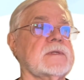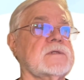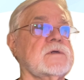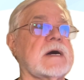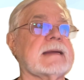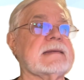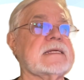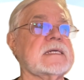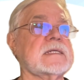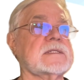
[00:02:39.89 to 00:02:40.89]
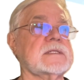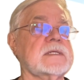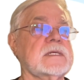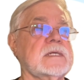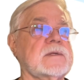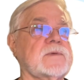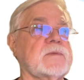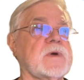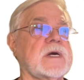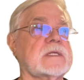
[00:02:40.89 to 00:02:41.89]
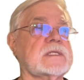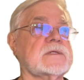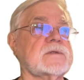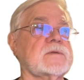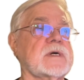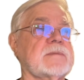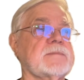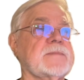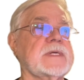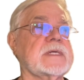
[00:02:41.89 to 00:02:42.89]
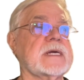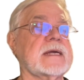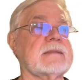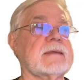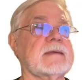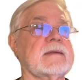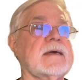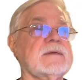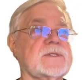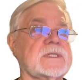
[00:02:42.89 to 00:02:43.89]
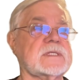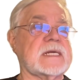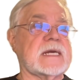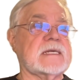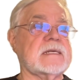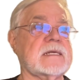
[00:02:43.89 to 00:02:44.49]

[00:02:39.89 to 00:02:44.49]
new ideas, we want to be at another state